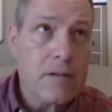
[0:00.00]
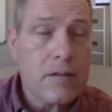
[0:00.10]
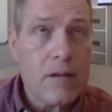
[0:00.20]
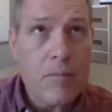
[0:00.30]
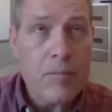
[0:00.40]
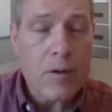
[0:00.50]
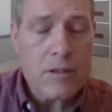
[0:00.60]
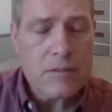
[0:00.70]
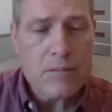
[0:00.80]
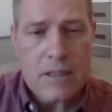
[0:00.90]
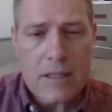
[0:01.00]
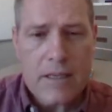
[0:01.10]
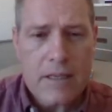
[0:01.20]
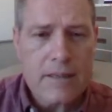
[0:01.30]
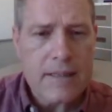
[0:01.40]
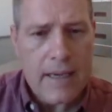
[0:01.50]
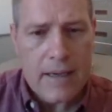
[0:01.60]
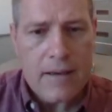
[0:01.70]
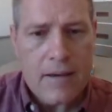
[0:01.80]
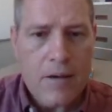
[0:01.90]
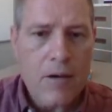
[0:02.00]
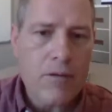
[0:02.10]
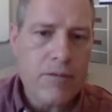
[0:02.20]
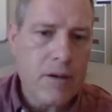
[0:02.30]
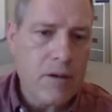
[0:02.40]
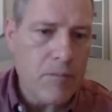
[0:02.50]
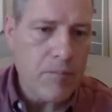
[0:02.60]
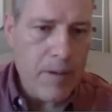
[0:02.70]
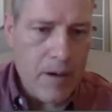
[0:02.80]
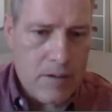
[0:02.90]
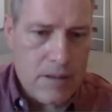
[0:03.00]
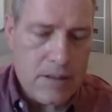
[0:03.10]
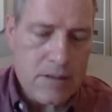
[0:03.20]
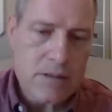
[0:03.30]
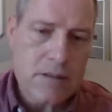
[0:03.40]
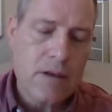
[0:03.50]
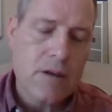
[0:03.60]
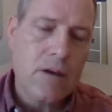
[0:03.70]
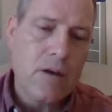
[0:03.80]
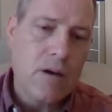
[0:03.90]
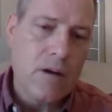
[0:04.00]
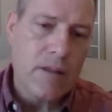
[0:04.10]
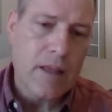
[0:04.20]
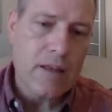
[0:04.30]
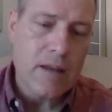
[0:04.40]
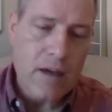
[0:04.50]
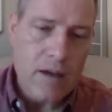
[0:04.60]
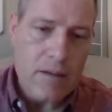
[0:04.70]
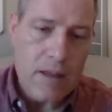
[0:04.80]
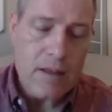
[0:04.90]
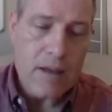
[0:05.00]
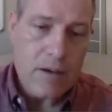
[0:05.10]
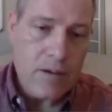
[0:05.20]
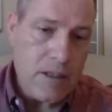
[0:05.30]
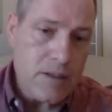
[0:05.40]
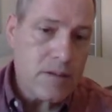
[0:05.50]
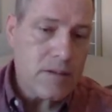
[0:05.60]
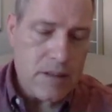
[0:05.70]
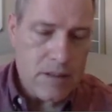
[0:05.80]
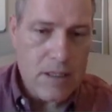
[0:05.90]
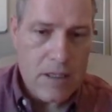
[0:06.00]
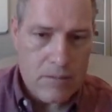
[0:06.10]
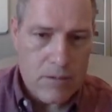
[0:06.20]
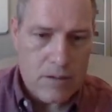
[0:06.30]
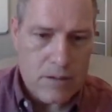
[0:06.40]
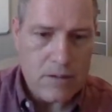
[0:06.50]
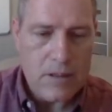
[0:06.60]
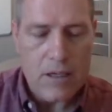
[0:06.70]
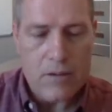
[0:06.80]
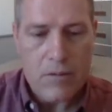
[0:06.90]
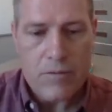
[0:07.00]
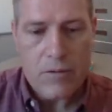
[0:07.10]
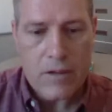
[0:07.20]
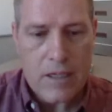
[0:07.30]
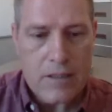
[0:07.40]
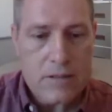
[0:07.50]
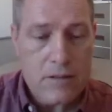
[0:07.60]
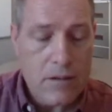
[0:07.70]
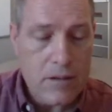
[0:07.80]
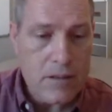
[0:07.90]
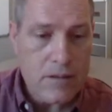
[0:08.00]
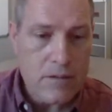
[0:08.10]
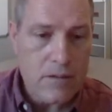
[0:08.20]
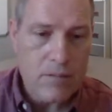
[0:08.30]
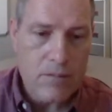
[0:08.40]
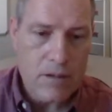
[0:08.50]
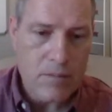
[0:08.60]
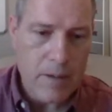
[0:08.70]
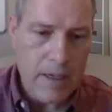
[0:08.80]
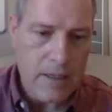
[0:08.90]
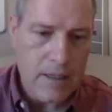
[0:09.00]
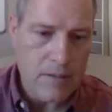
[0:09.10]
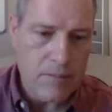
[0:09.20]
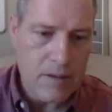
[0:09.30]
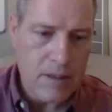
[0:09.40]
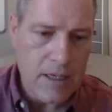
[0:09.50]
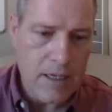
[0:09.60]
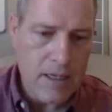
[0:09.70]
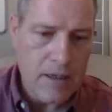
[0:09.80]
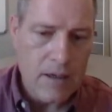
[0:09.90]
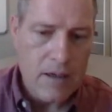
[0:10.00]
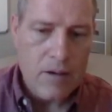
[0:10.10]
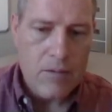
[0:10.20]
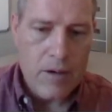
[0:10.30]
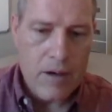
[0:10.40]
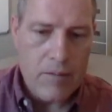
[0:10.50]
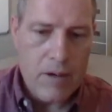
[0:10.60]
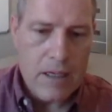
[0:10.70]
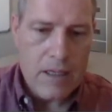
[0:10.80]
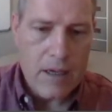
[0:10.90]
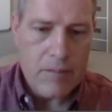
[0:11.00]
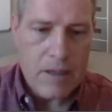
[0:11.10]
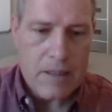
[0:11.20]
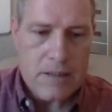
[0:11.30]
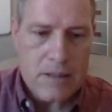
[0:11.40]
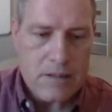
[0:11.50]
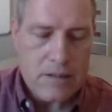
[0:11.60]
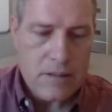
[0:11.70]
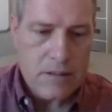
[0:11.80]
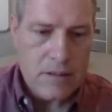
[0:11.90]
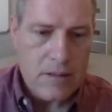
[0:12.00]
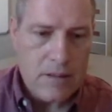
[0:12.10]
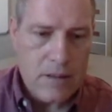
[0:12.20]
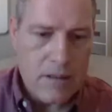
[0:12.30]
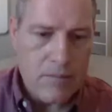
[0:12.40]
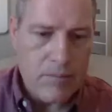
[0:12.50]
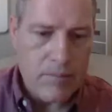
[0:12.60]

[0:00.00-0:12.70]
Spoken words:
approximately 10 of the components that go into this gearbox. Okay, and we've already started with practicum 3 where we dimensioned the